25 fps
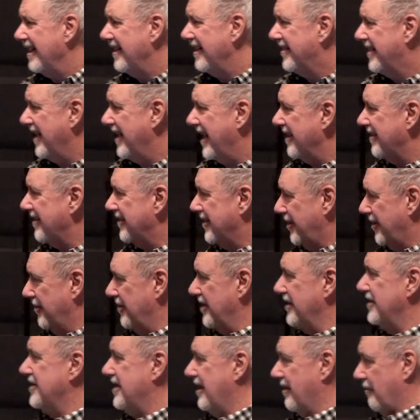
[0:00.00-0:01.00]
that there
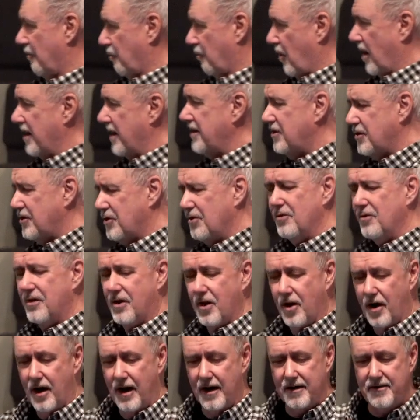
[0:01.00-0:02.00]
is a one true
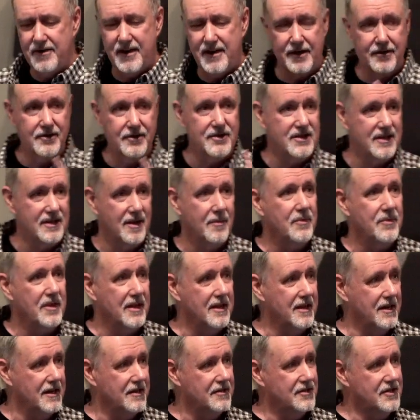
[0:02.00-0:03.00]
God, there's
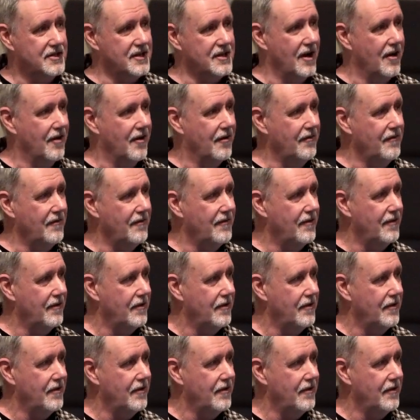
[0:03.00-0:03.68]
something in itself.